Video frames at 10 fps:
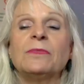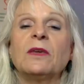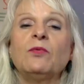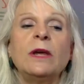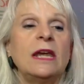
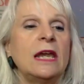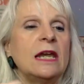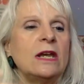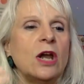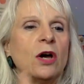
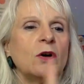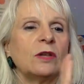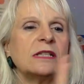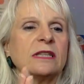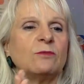We know,
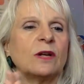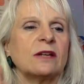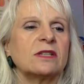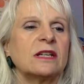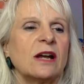let's see, what
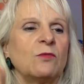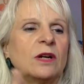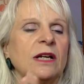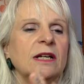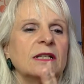else did I want
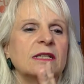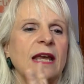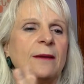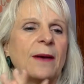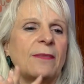to say
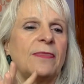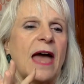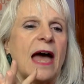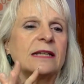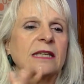about
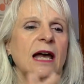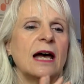that?